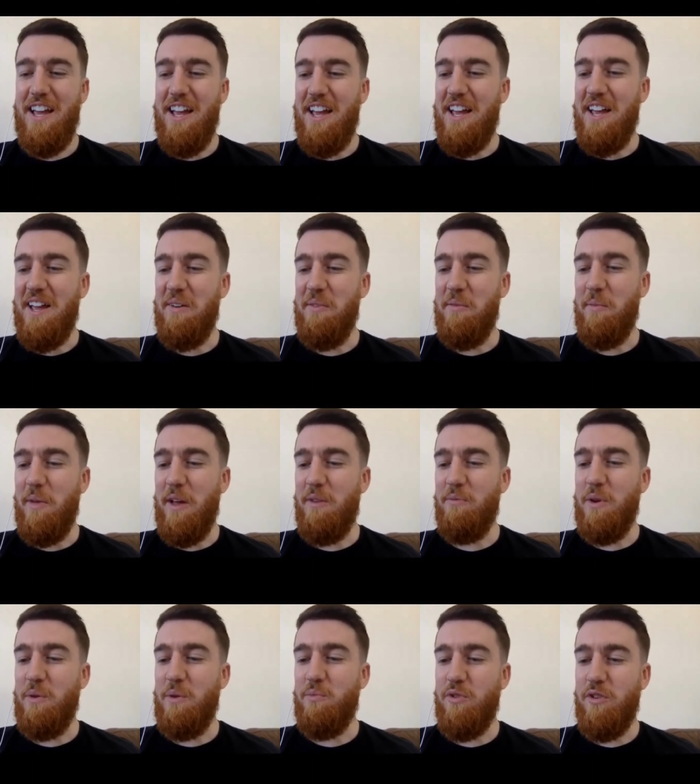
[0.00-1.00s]
Um, and we
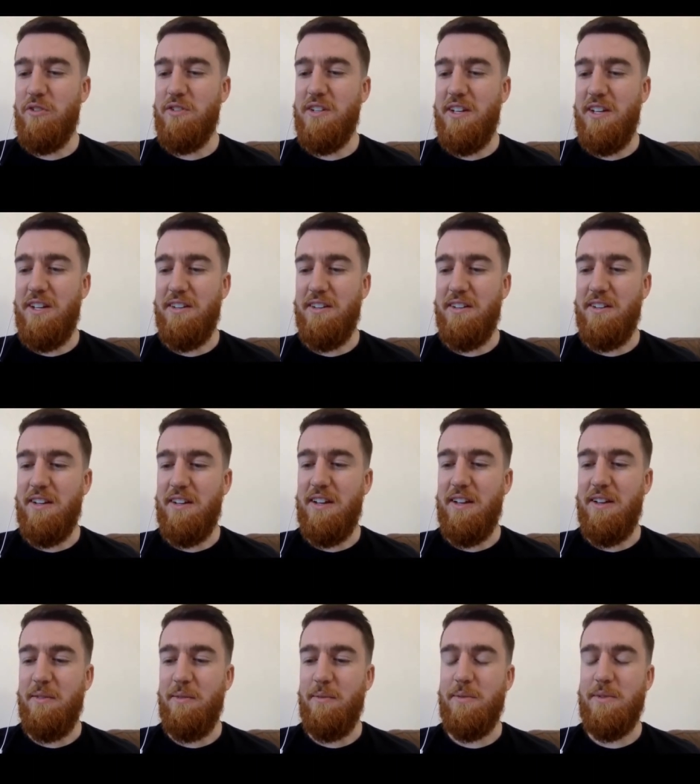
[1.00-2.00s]
brought in
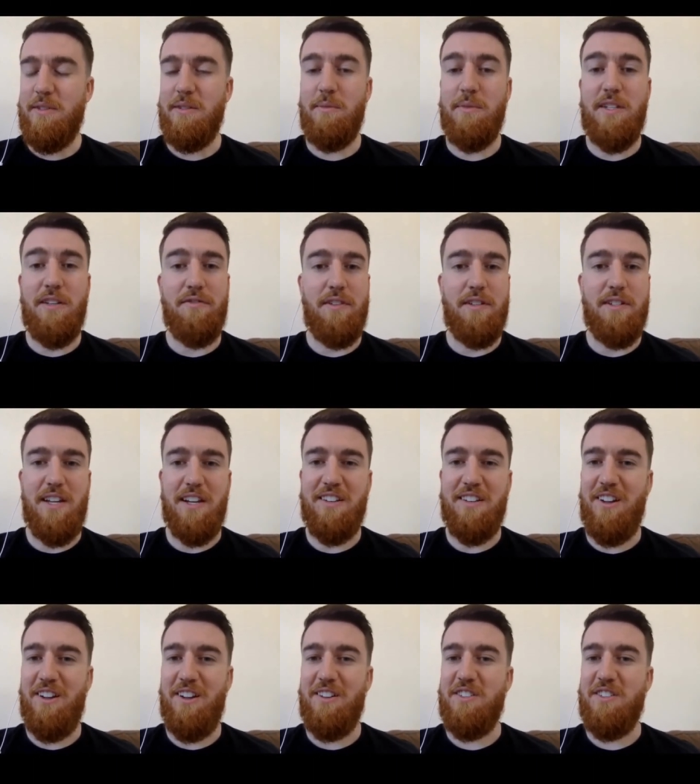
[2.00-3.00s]
um, some different
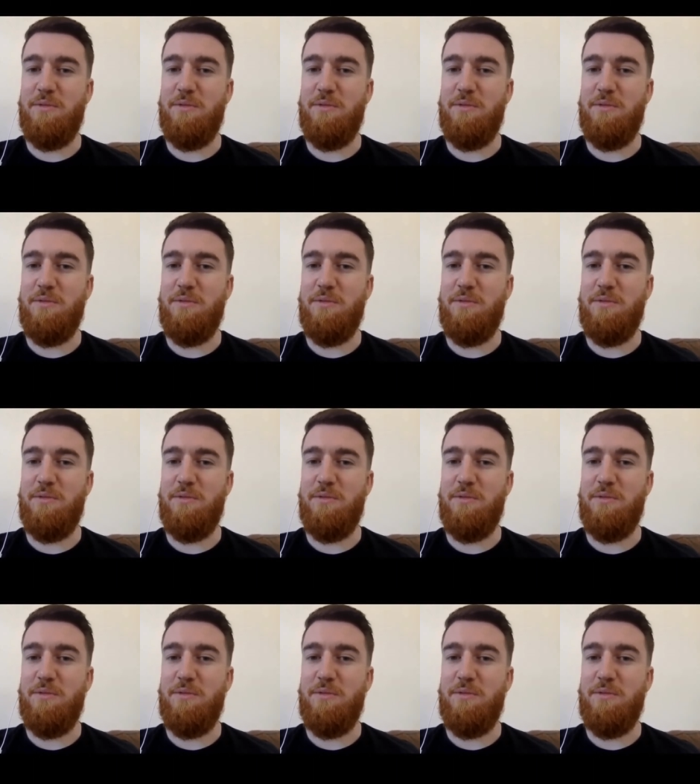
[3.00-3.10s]
technologies.